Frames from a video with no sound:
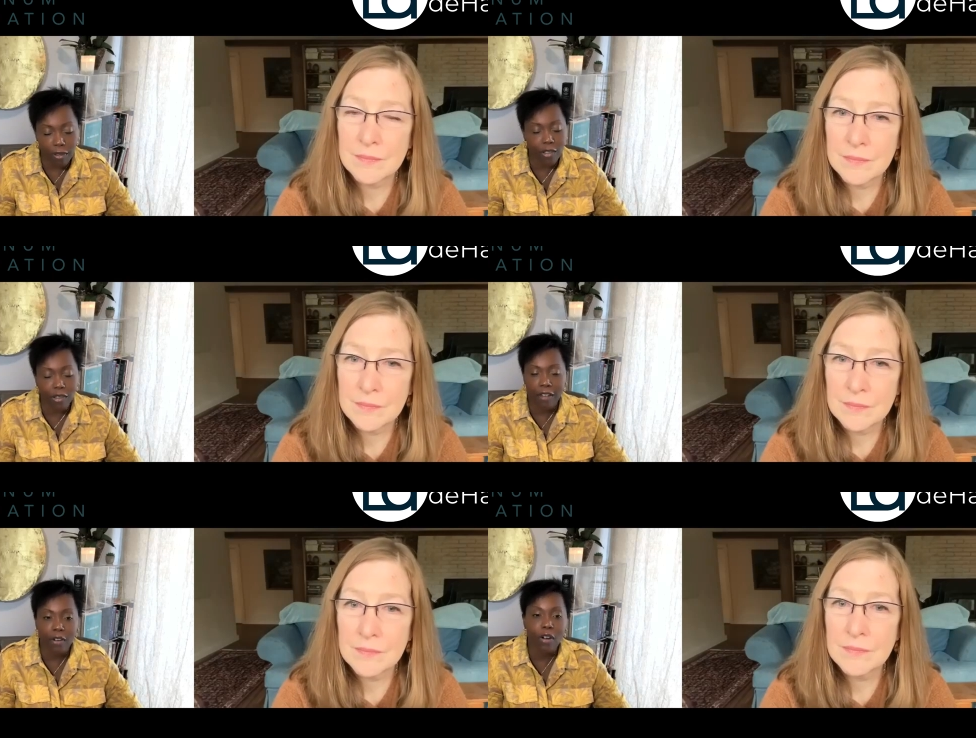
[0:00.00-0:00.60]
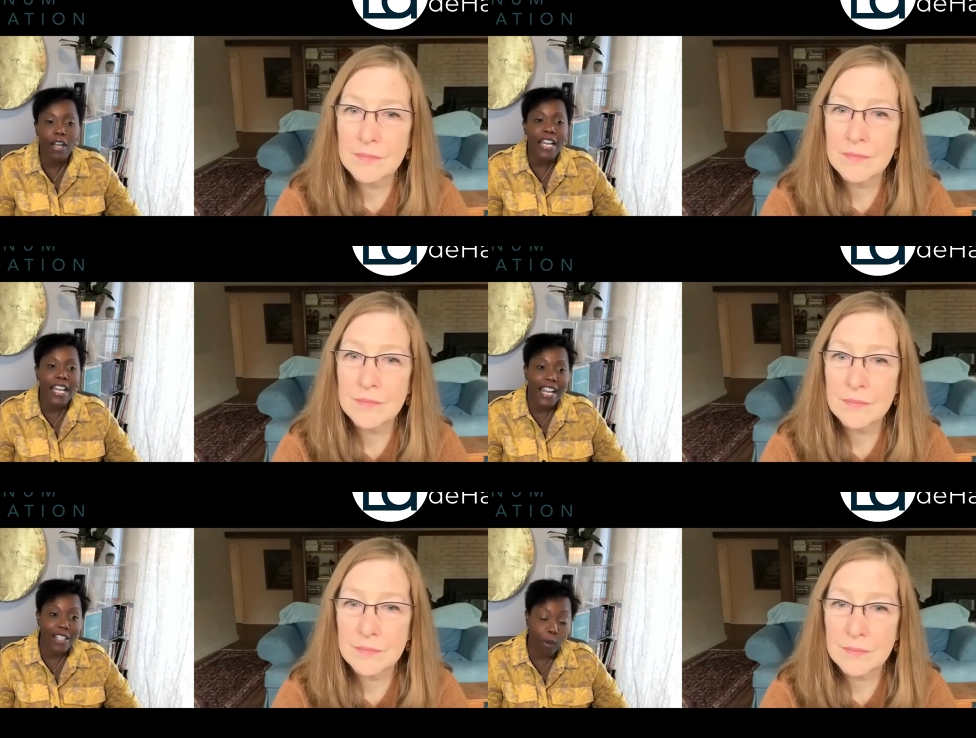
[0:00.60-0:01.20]
Speaker 1: director level.
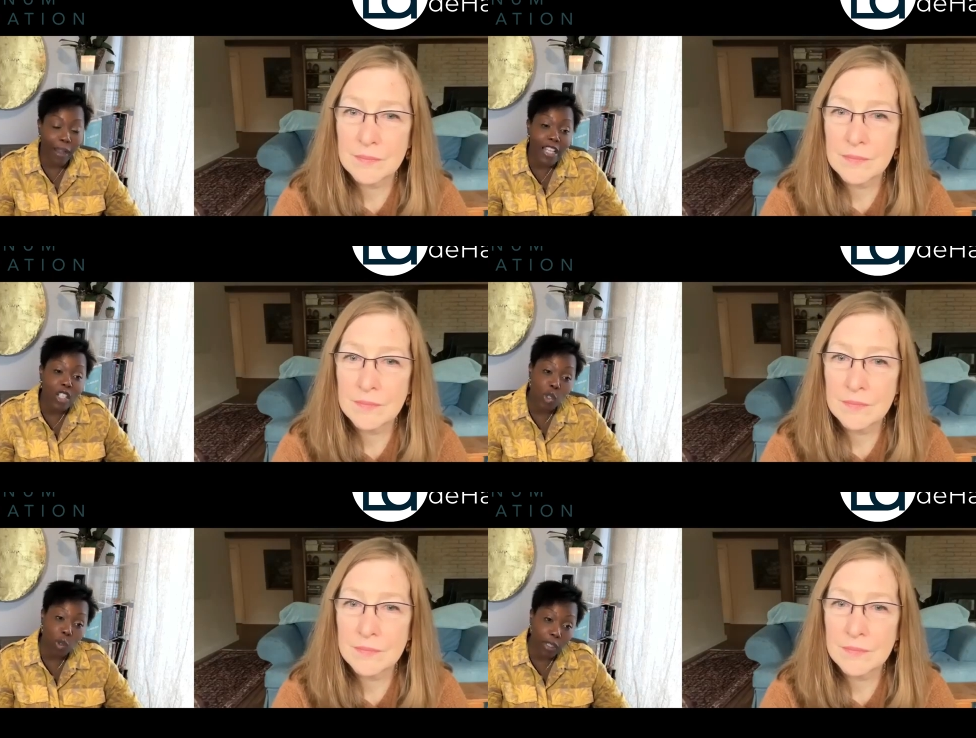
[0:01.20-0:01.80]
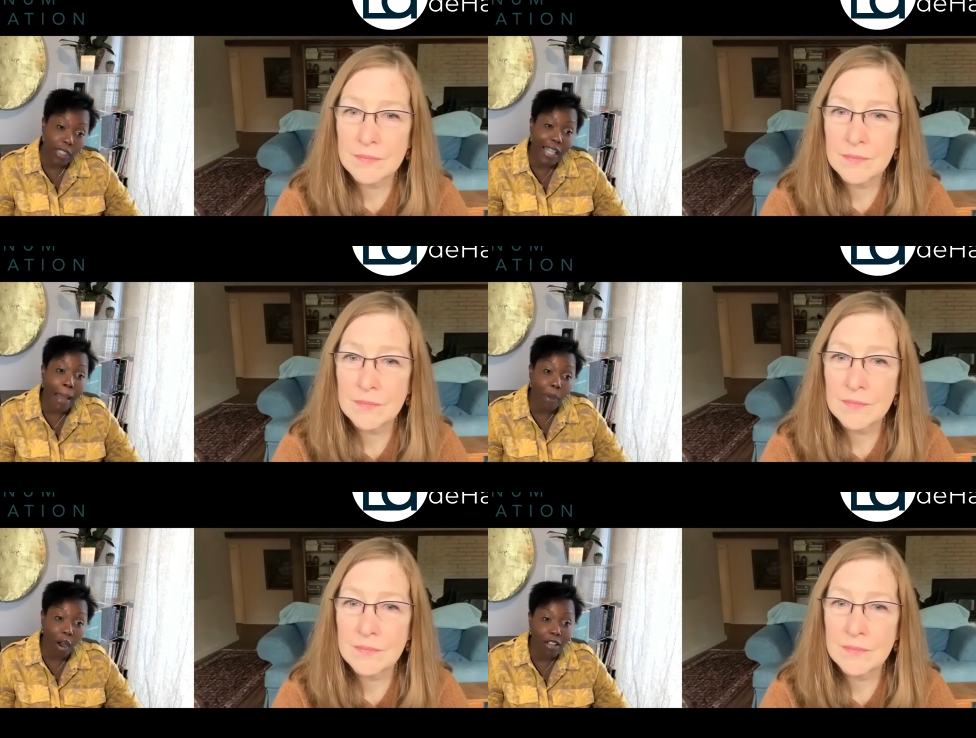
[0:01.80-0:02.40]
And so I enjoyed
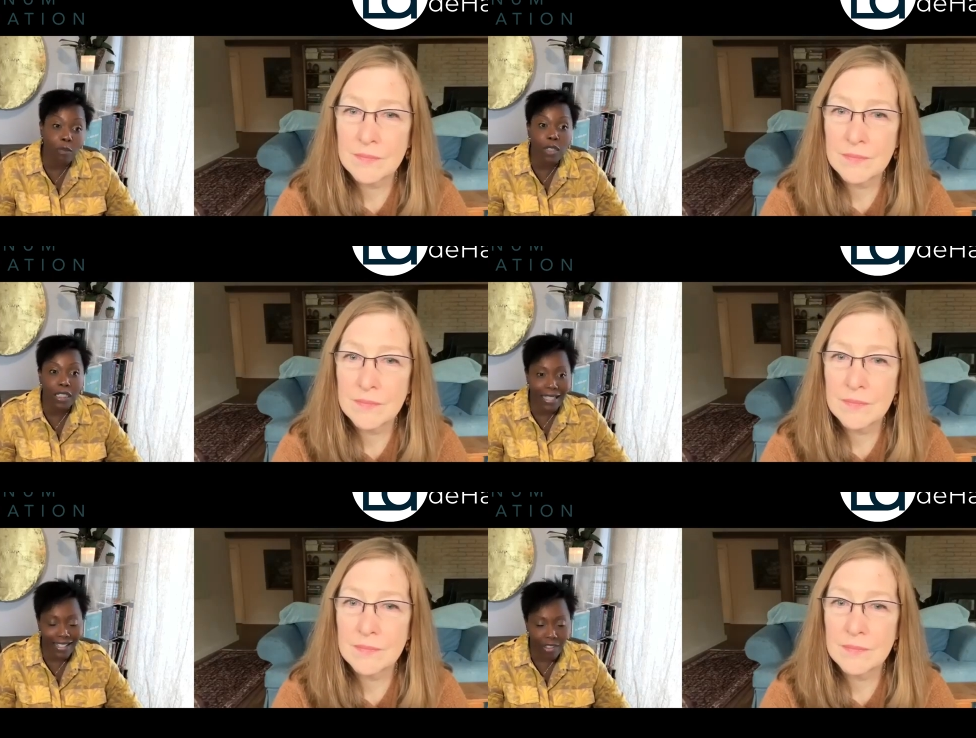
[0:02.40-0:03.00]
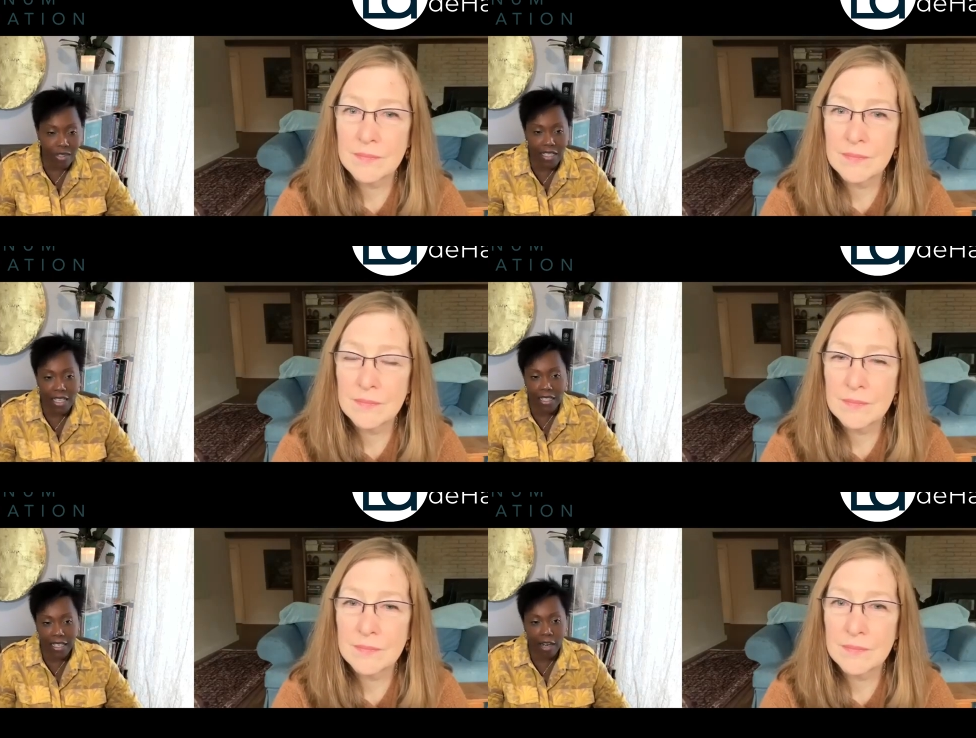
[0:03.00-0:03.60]
that part of really
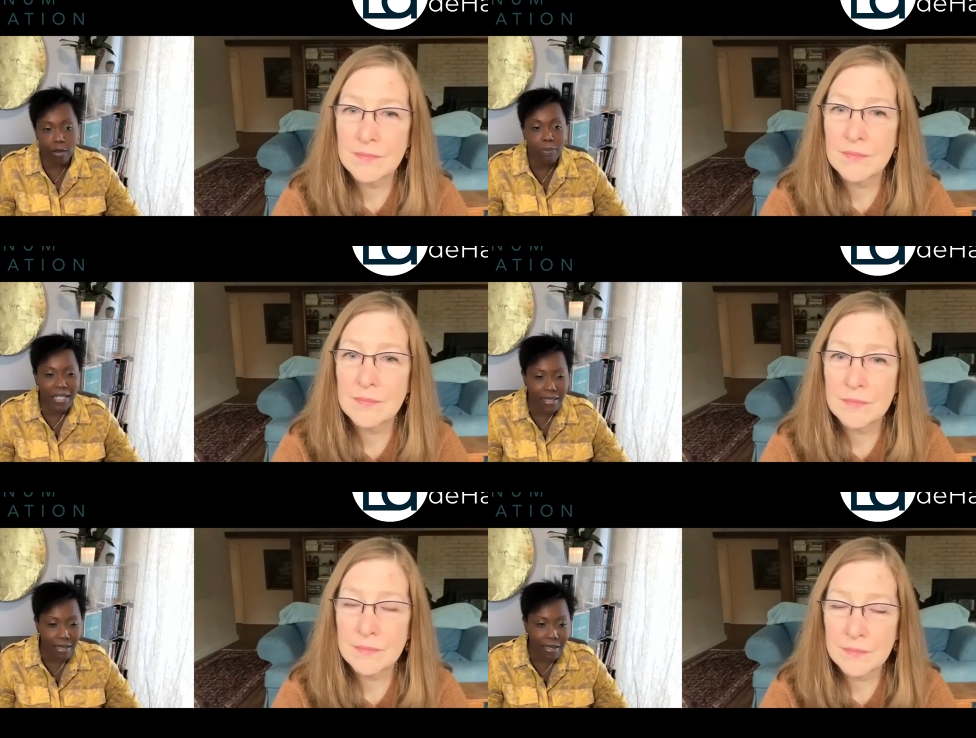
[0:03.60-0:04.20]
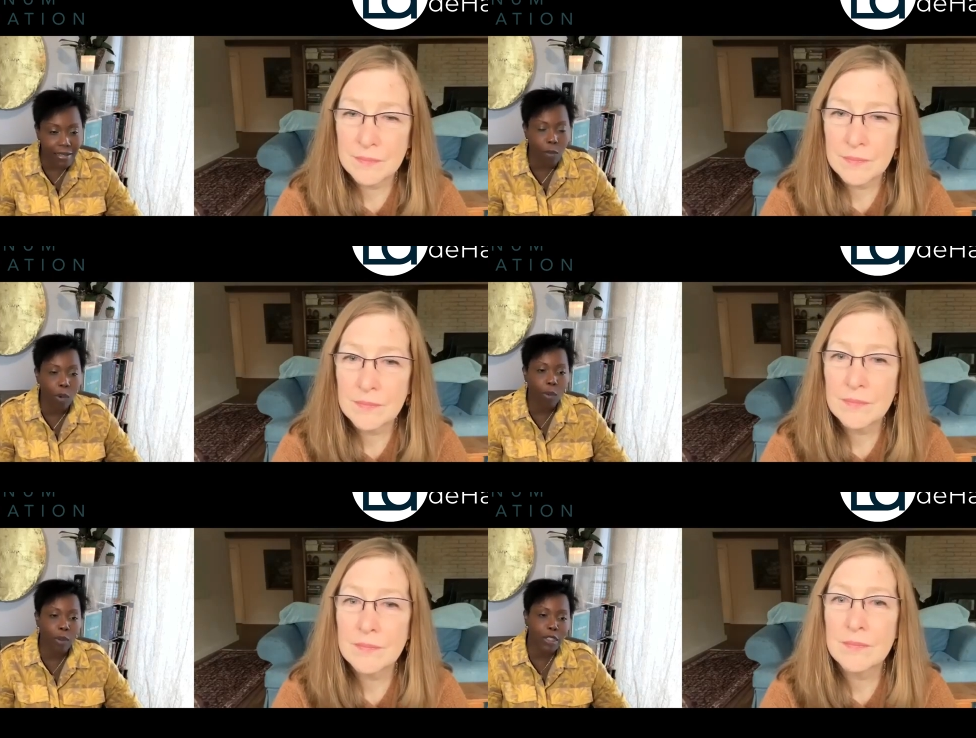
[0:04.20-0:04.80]
understanding our business
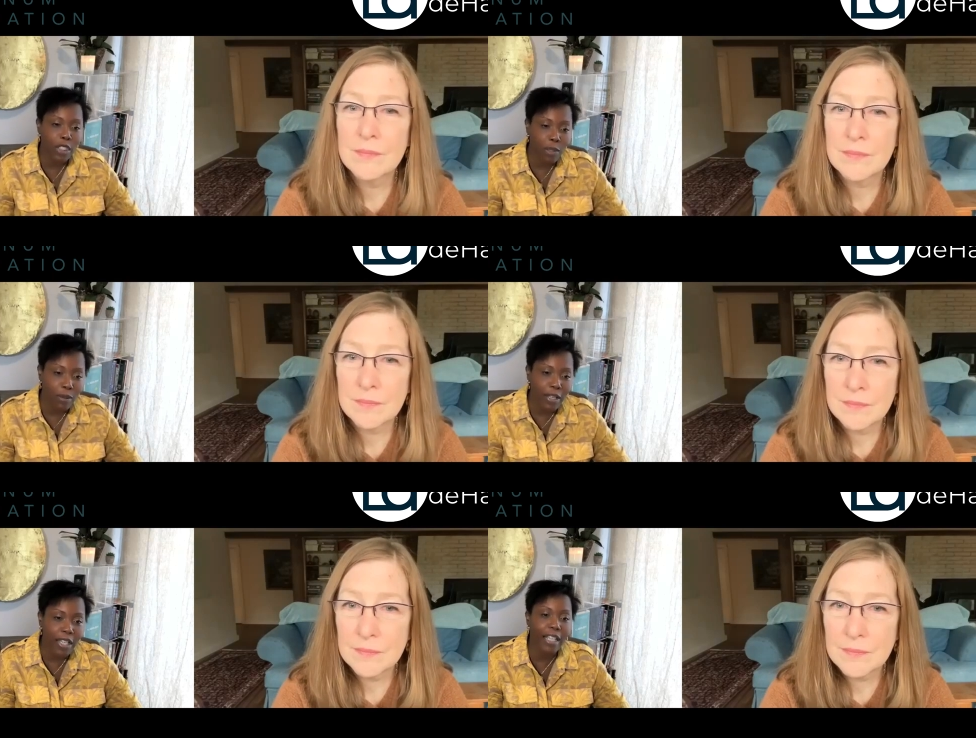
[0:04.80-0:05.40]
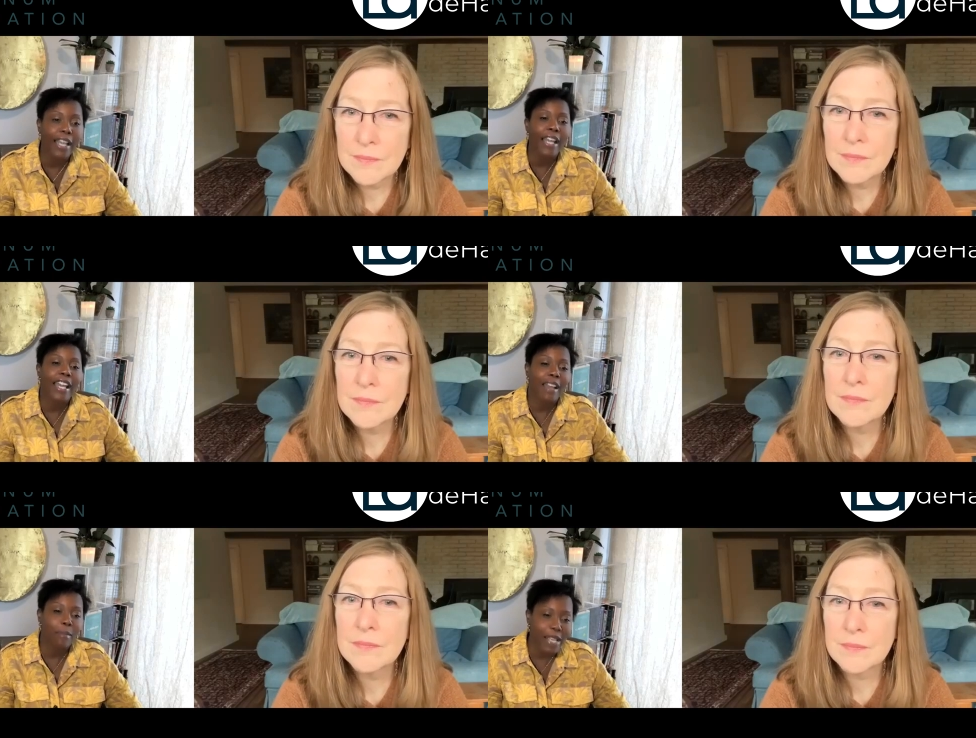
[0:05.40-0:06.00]
and what we were doing
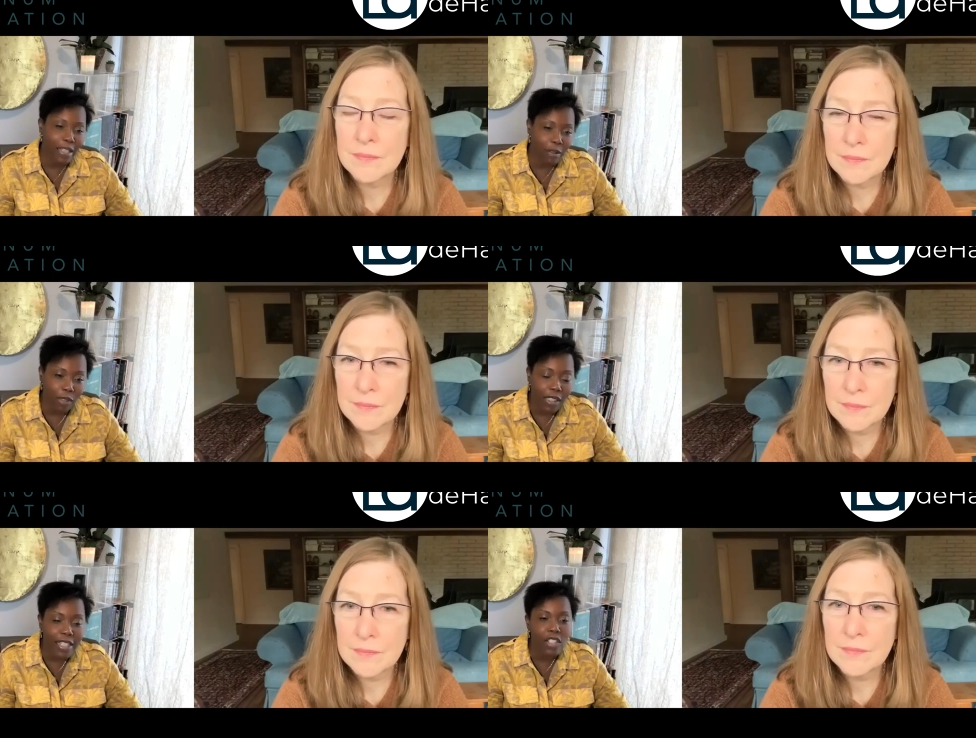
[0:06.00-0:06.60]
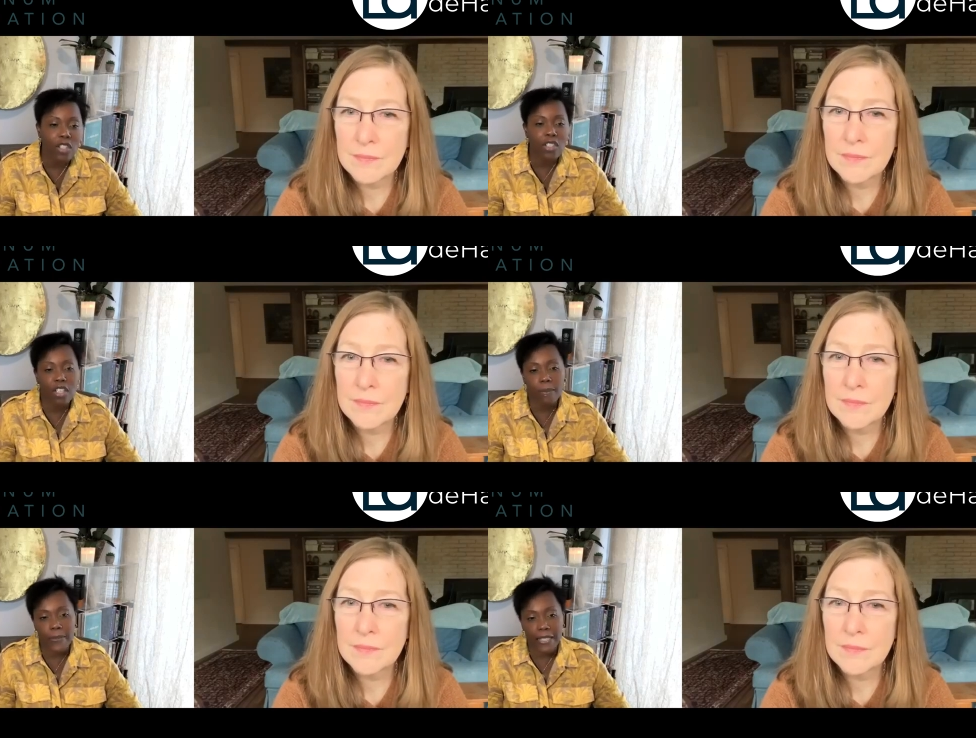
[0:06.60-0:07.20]
and making
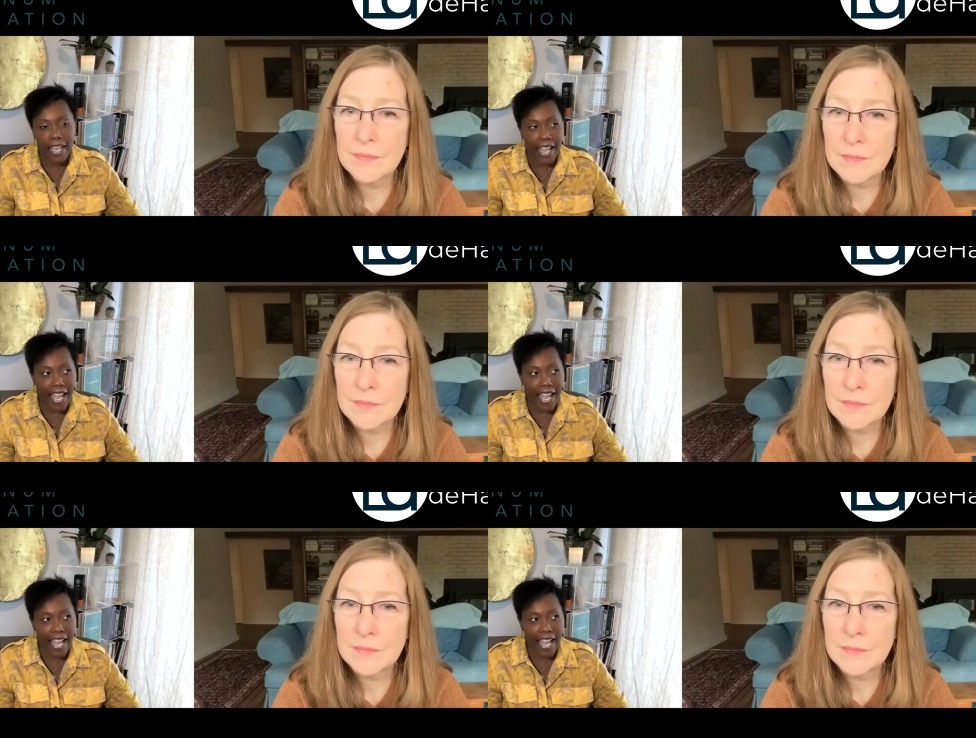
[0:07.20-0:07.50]
relationships.